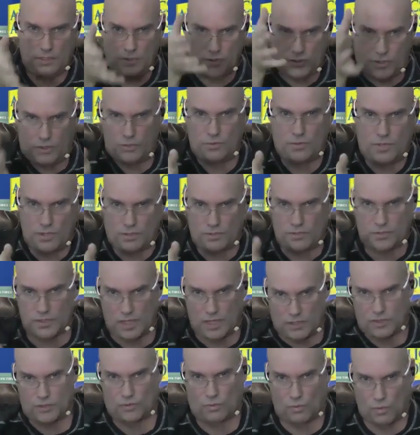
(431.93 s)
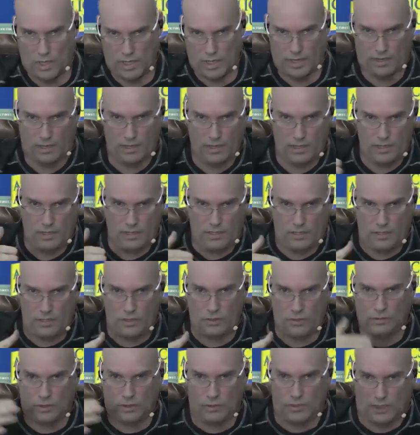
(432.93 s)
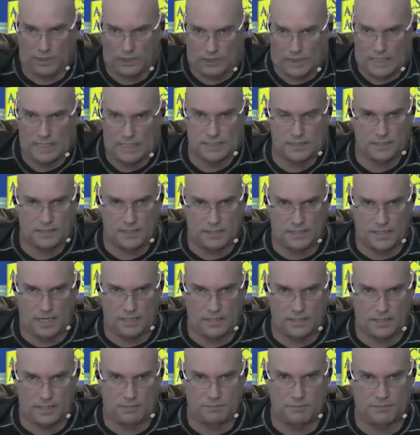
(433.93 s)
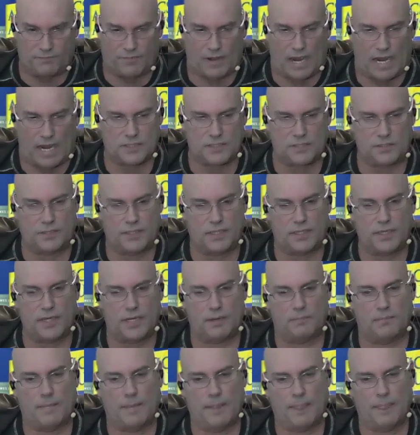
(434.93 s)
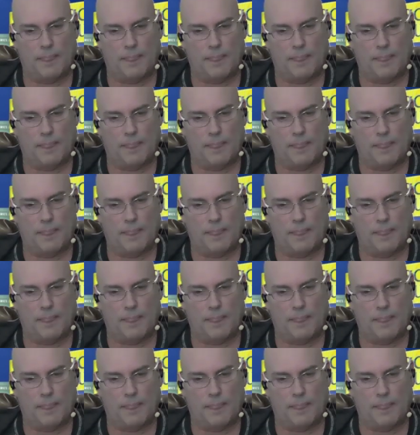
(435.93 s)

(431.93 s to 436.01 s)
2 years, not 20. You learned a lesson 10 times faster than him.